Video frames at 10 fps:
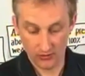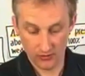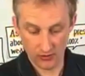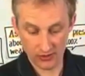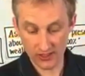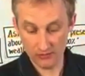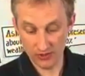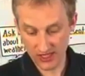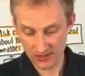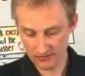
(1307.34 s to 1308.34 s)
Okay, what
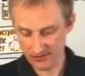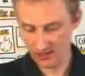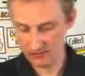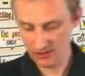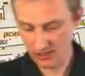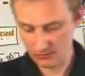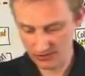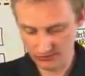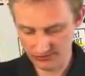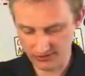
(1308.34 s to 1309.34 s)
type of camera are we
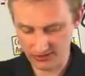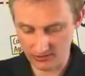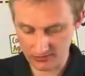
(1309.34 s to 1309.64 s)
using now?